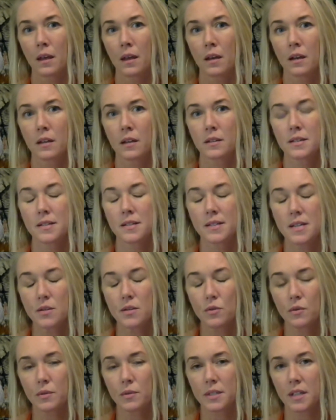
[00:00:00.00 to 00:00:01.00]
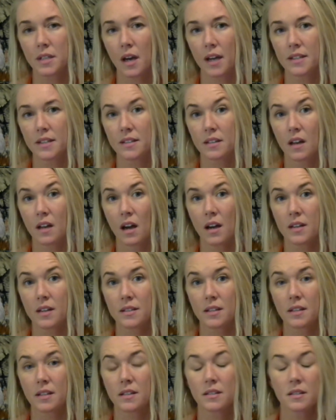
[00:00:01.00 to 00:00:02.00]
The secret resides in us.
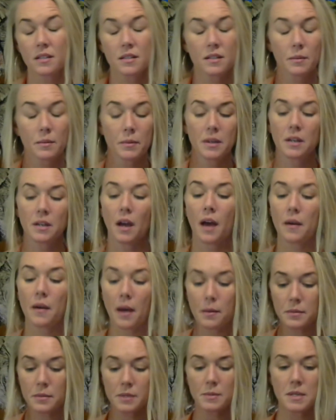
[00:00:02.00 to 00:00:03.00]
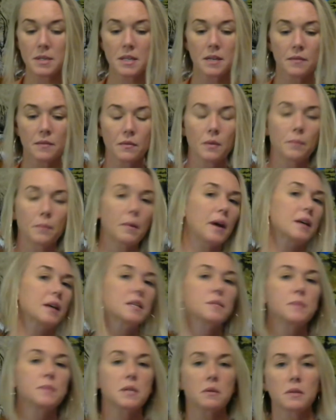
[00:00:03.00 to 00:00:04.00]
And this is somebody, I'm speaking from my
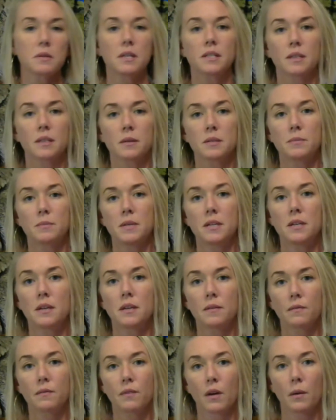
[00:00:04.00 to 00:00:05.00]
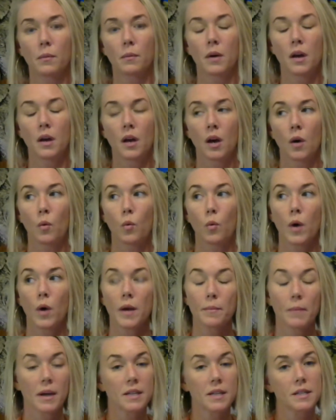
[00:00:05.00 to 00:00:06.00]
experience. I'm speaking from
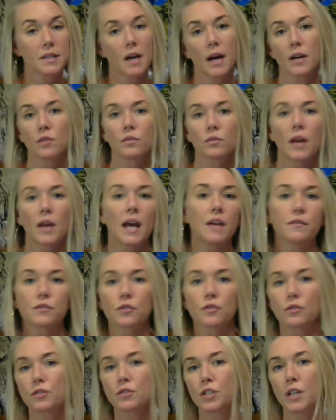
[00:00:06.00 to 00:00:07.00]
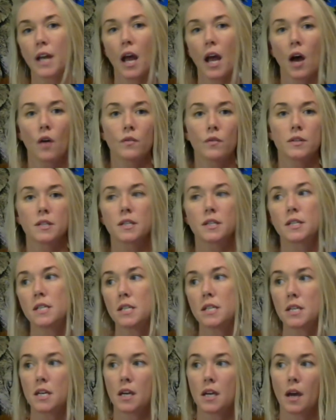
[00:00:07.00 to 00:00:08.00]
what my entire life, searching out and
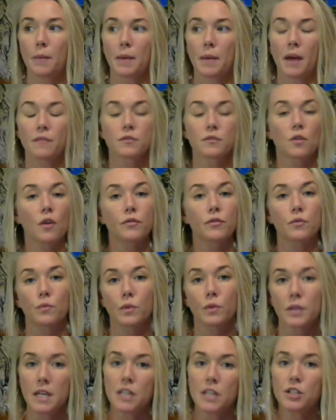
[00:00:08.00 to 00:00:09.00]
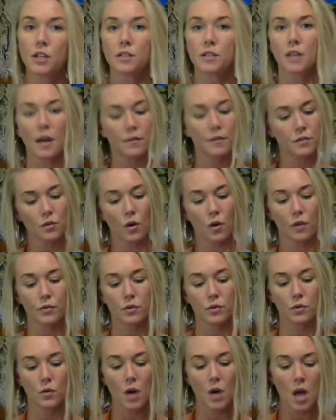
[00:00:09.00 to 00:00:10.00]
seeking. I mean, I've sought through religions. I've
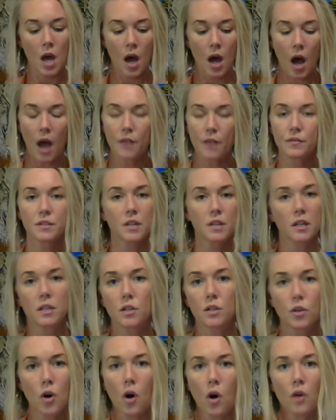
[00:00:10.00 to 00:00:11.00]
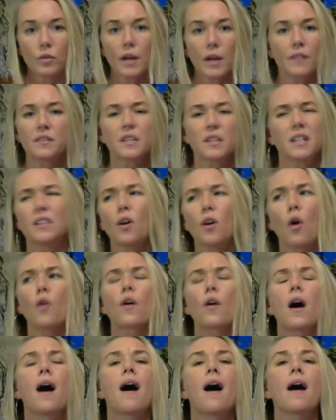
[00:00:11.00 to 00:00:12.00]
studied occult. I've studied all
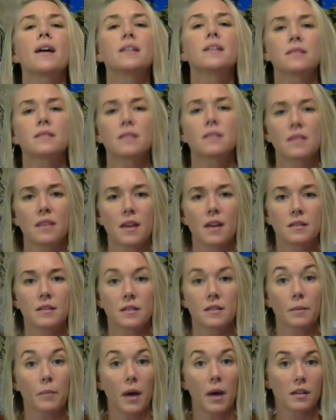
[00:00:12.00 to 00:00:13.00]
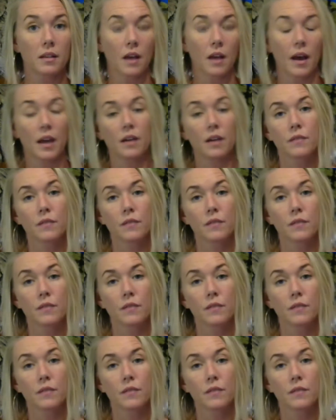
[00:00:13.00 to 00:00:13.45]
kinds of things in my life,